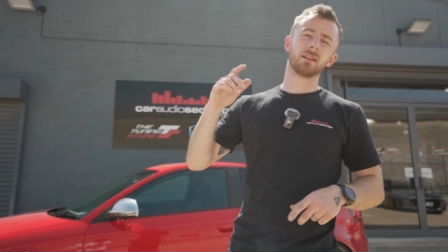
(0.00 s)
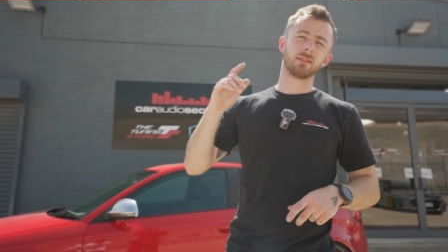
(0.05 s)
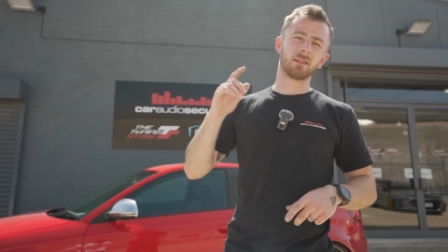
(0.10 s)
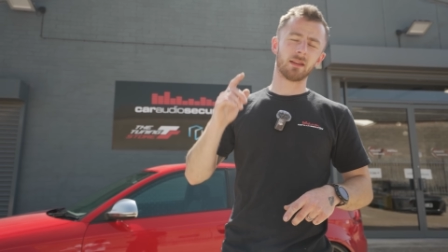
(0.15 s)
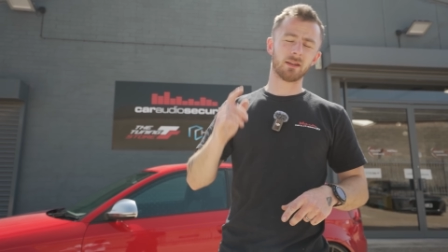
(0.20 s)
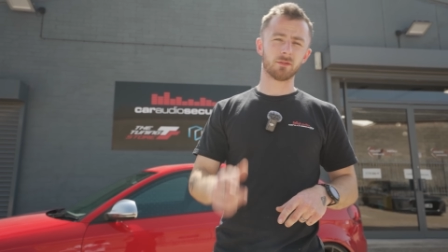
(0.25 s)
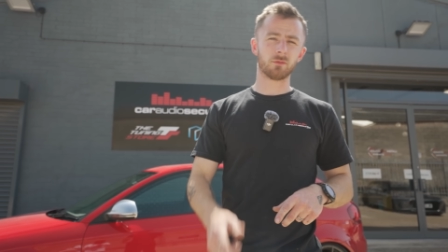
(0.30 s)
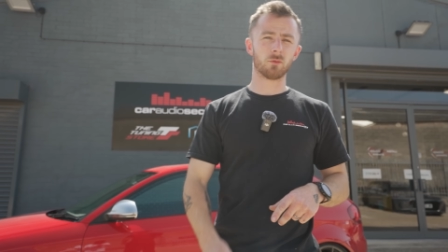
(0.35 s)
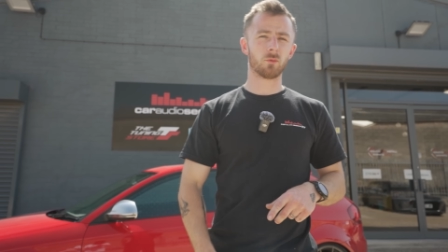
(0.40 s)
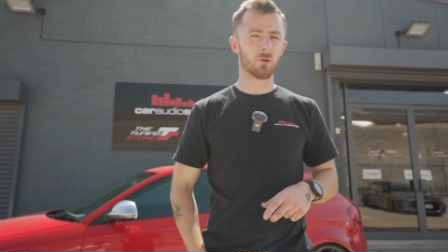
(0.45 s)

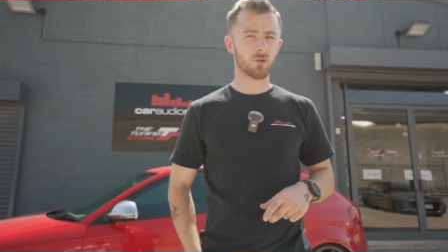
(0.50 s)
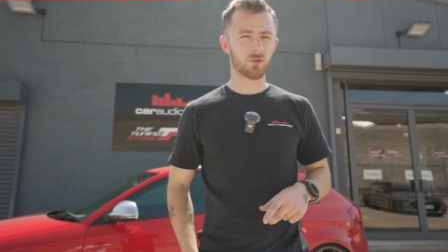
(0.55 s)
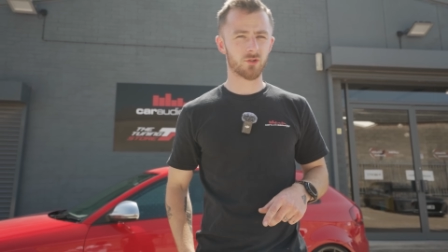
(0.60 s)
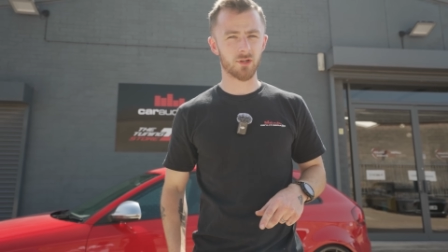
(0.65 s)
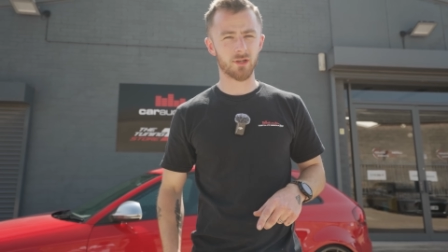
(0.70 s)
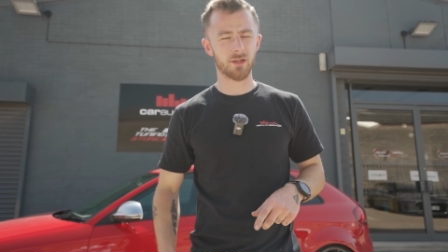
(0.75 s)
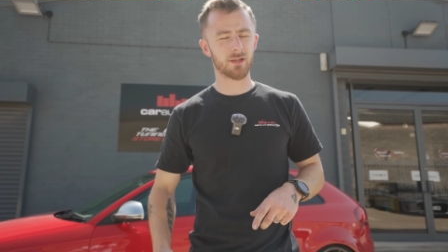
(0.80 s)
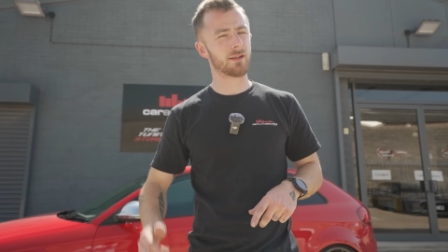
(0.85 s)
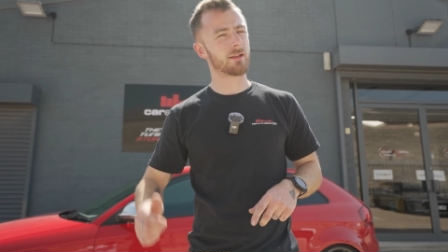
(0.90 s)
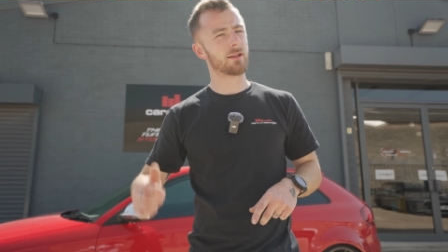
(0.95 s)
Thanks for
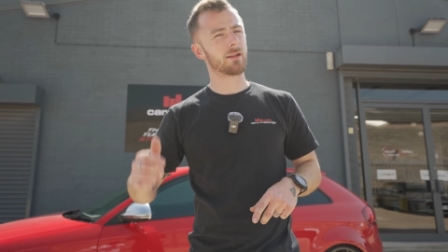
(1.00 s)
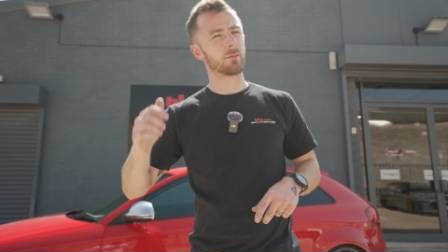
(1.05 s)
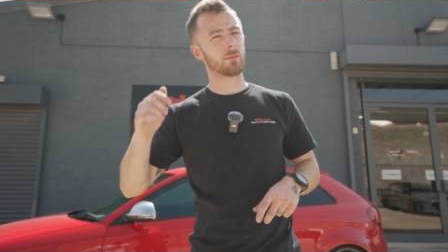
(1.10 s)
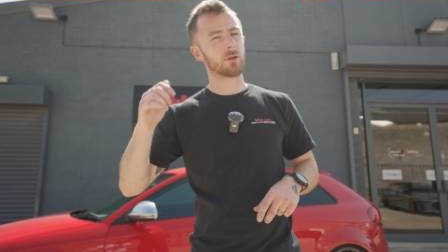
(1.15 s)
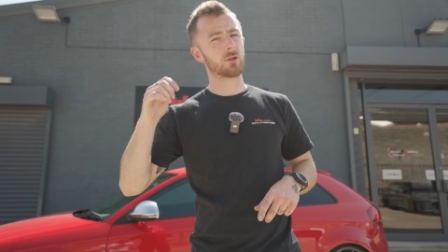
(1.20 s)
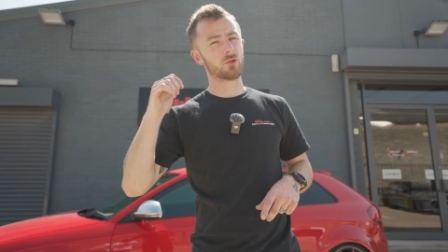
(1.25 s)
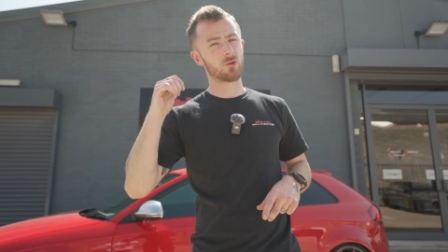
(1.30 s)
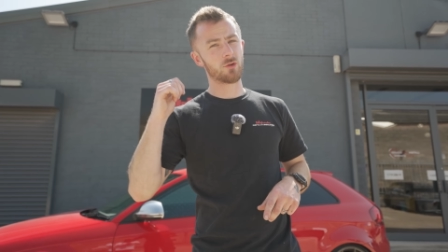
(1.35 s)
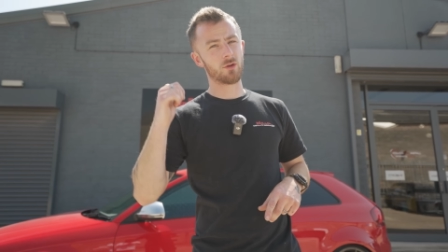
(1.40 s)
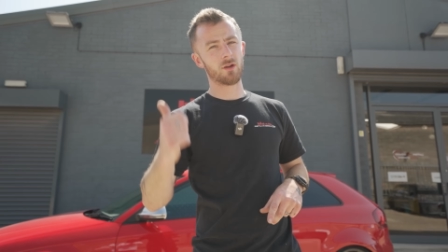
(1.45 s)
watching.
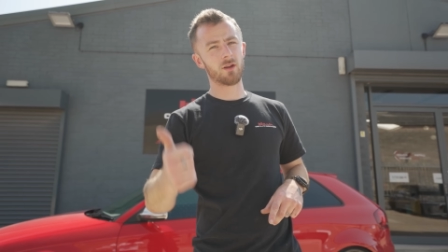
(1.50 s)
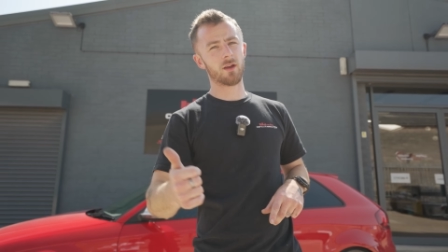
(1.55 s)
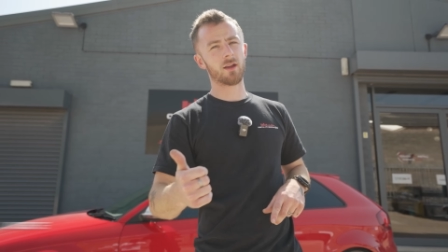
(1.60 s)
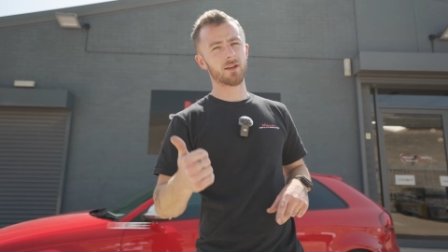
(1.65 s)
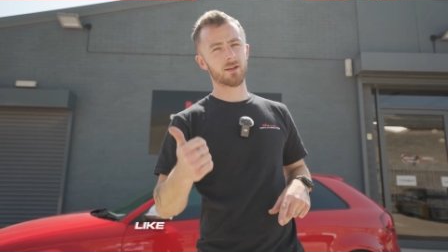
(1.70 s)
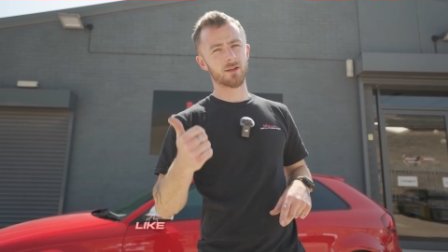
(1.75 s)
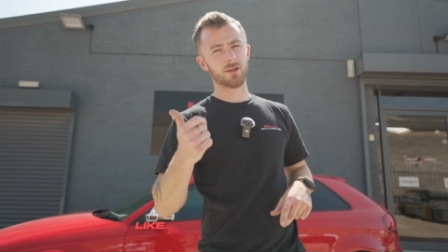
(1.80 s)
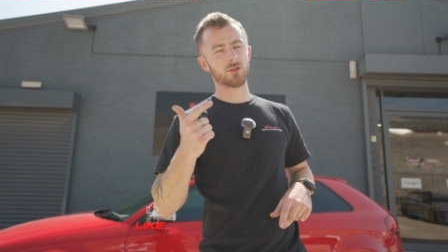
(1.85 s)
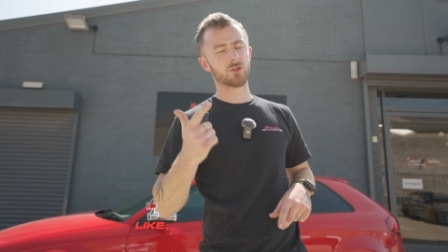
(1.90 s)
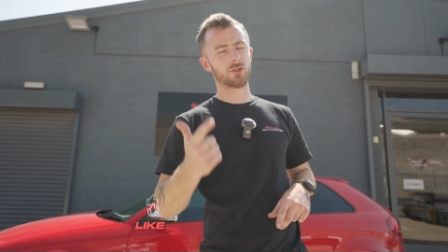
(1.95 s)
Make sure you
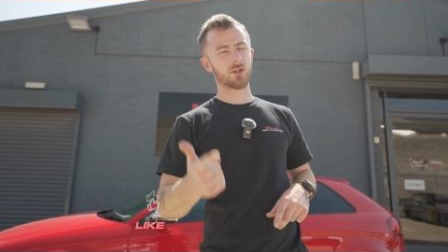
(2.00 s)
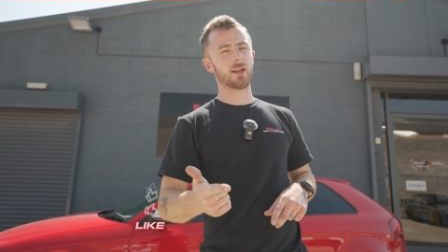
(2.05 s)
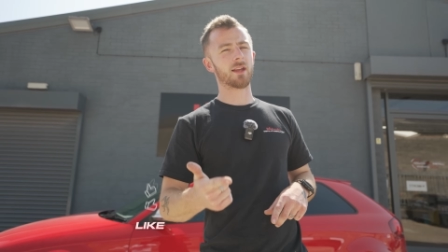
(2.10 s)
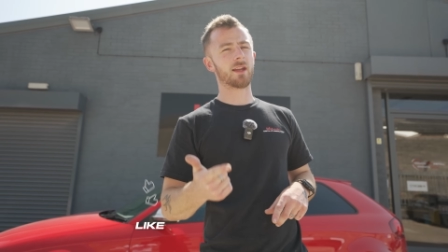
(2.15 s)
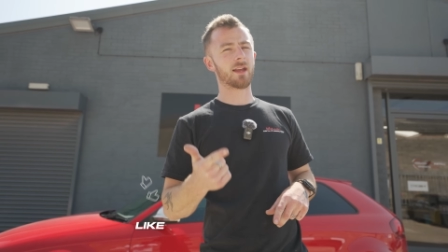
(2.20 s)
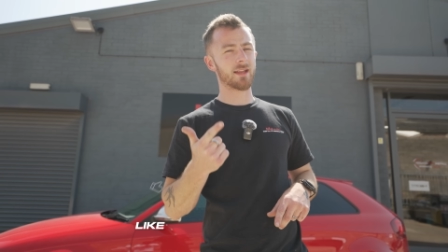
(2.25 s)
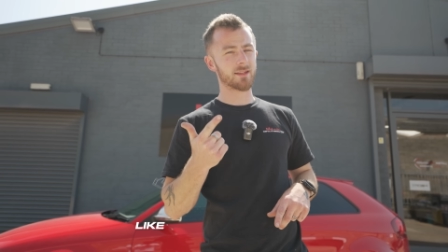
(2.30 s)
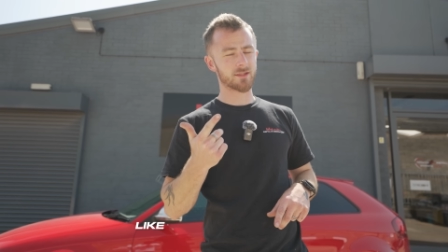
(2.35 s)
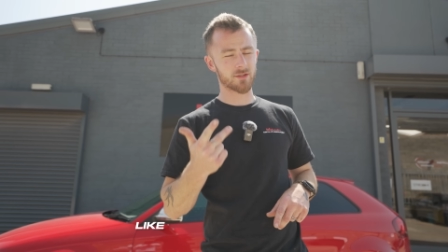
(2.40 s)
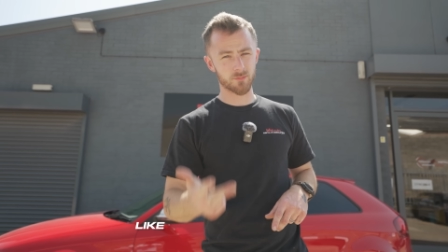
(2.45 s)
like,
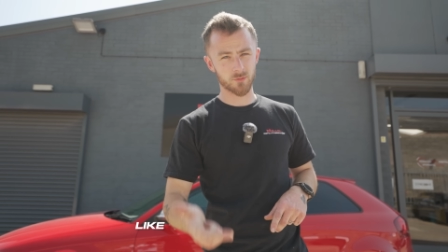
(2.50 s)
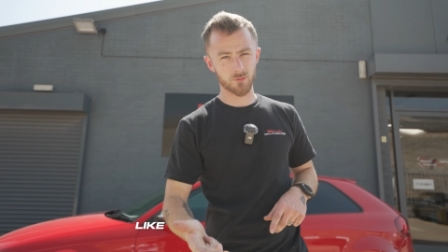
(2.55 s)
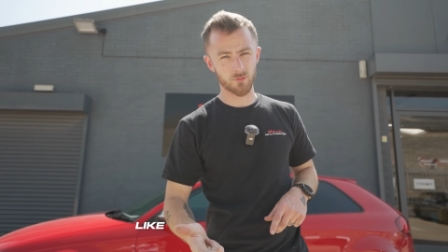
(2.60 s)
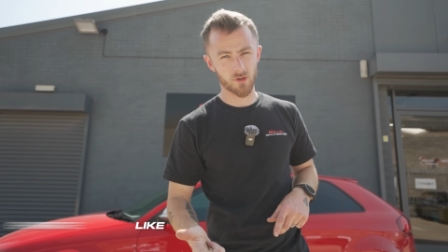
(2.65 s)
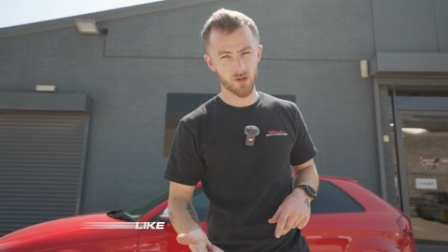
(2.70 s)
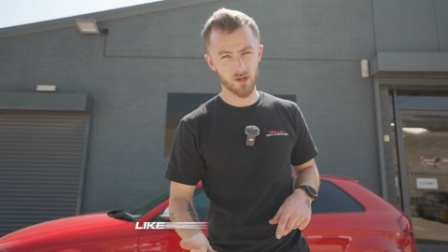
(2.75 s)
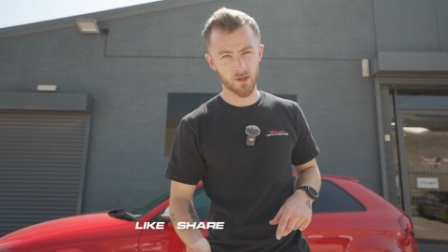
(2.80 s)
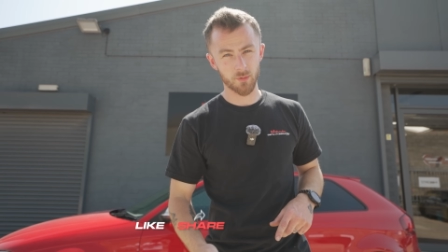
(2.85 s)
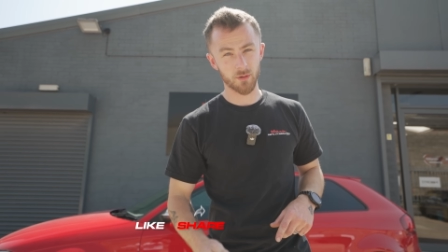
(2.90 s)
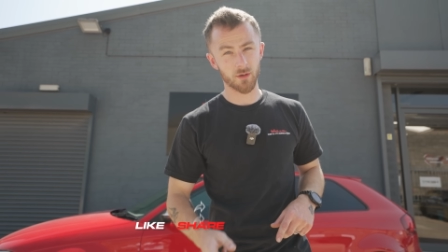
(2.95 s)
share, and
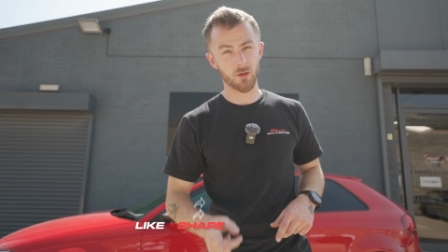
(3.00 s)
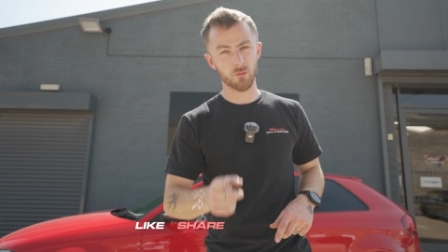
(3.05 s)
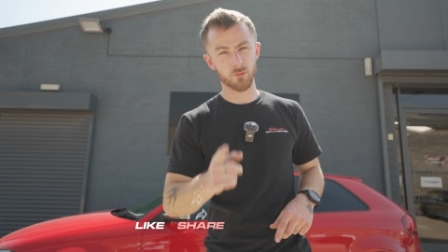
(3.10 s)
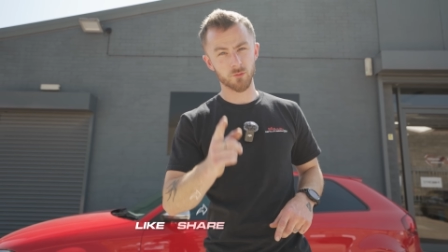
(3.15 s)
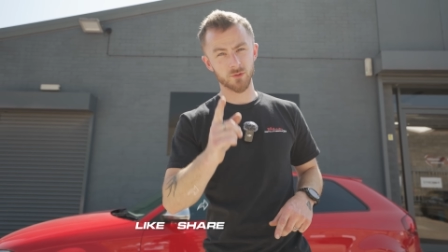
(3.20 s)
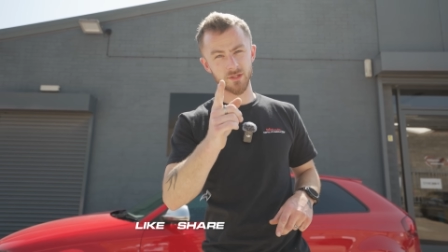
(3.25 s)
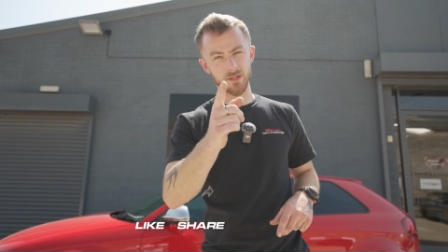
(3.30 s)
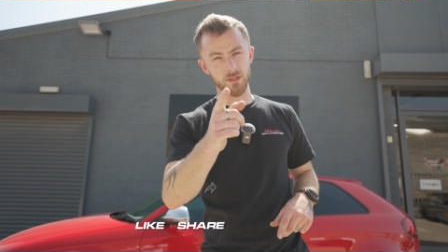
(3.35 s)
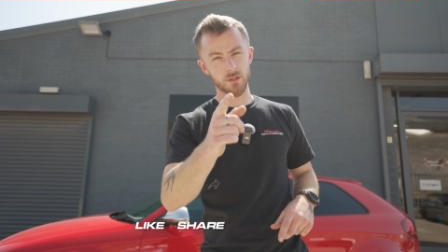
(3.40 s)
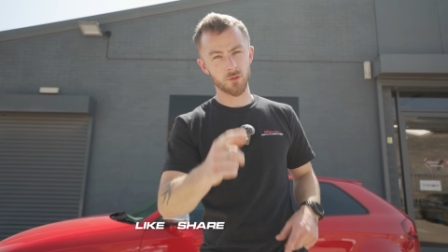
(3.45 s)
subscribe, and I'll
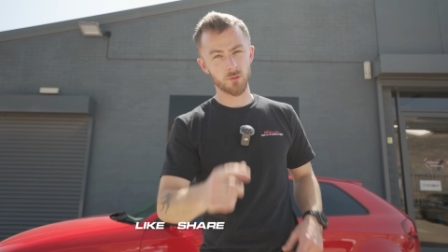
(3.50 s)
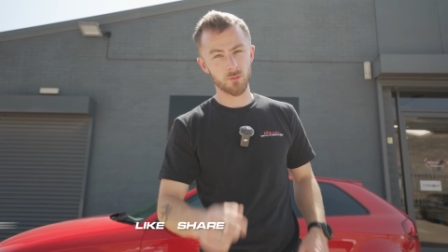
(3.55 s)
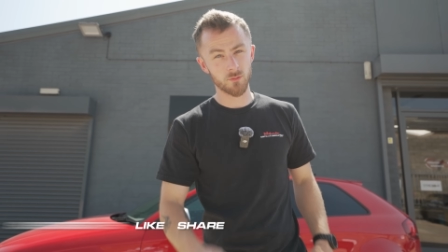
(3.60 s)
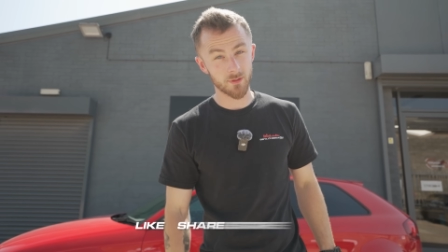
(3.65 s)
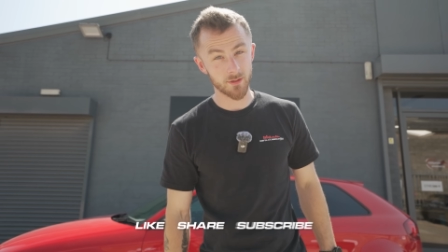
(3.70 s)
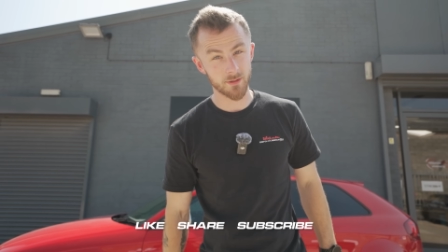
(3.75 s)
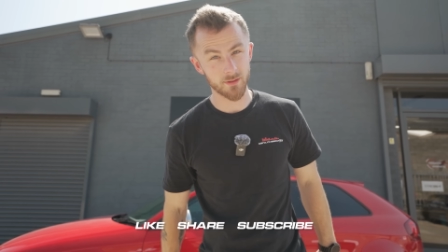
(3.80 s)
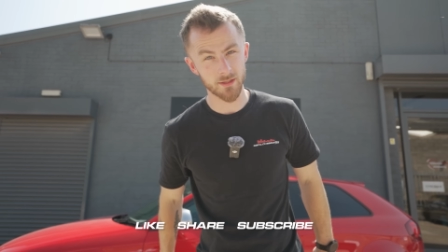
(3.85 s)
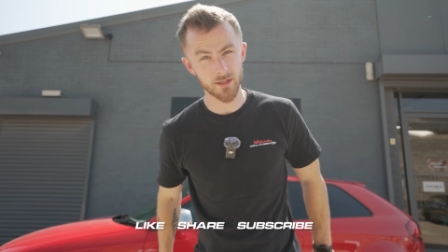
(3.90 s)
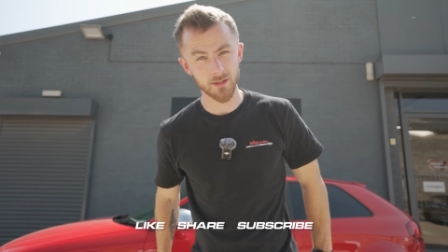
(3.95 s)
see you
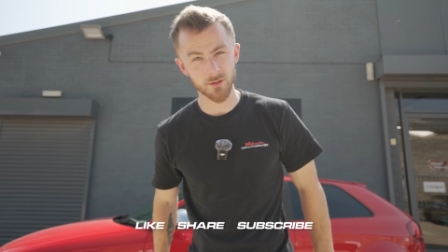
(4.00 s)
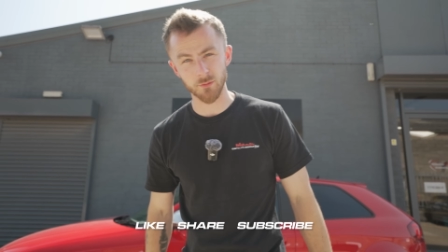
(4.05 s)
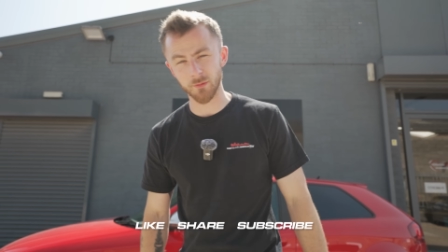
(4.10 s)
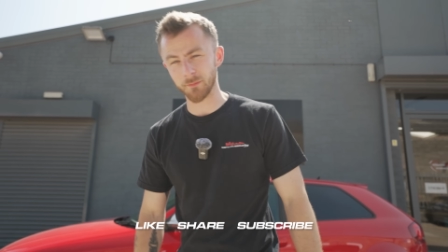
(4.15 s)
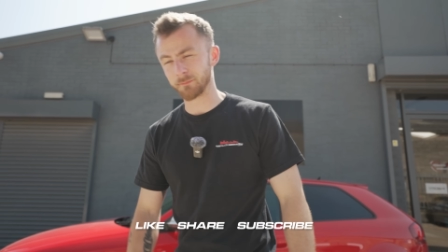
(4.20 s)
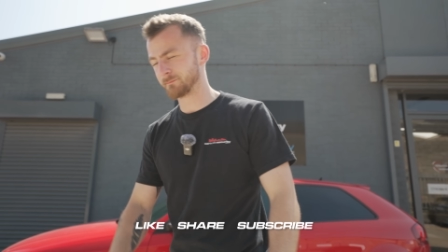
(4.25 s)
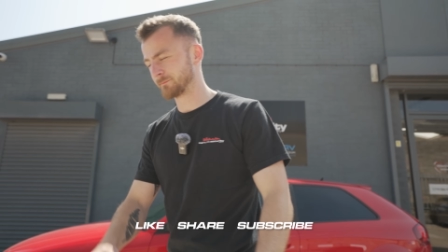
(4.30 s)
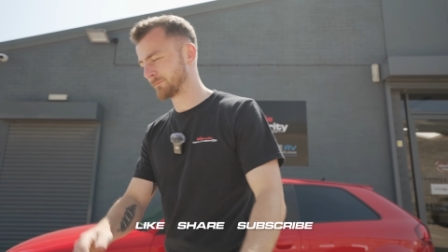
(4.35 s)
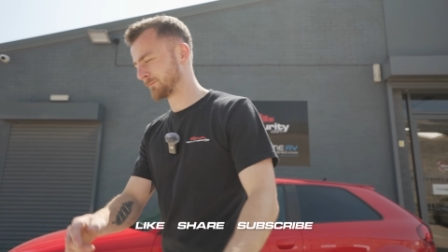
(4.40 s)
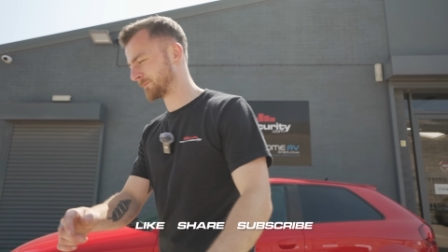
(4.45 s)
in the next one.